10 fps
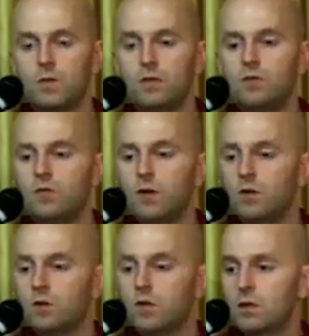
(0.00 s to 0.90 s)
Even if I
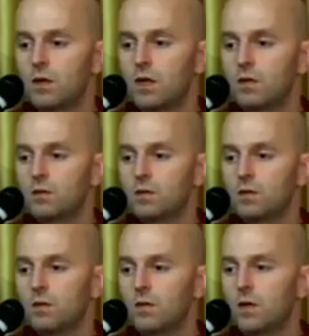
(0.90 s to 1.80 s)
don't get caught,
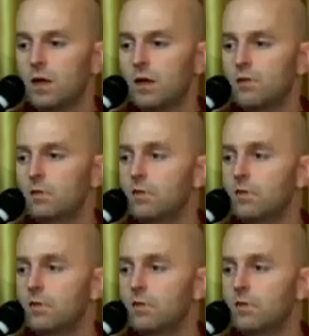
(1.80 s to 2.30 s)
I'll have